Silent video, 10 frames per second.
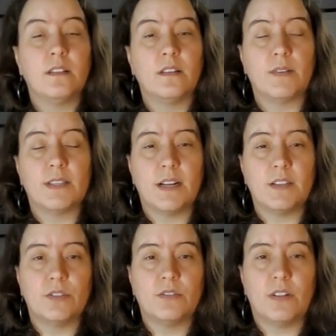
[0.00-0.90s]
the
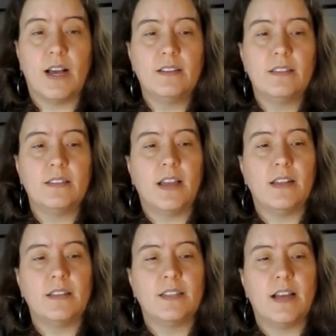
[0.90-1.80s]
residential class
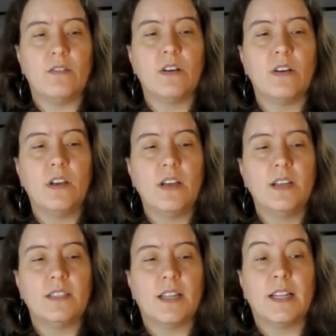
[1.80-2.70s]
and down
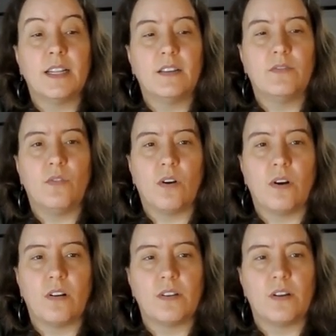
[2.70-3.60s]
slightly
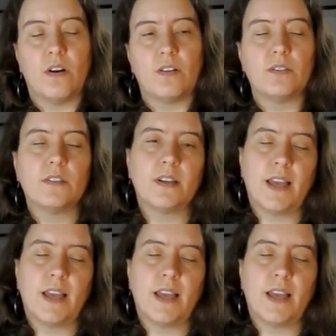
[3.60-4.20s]
for the condos.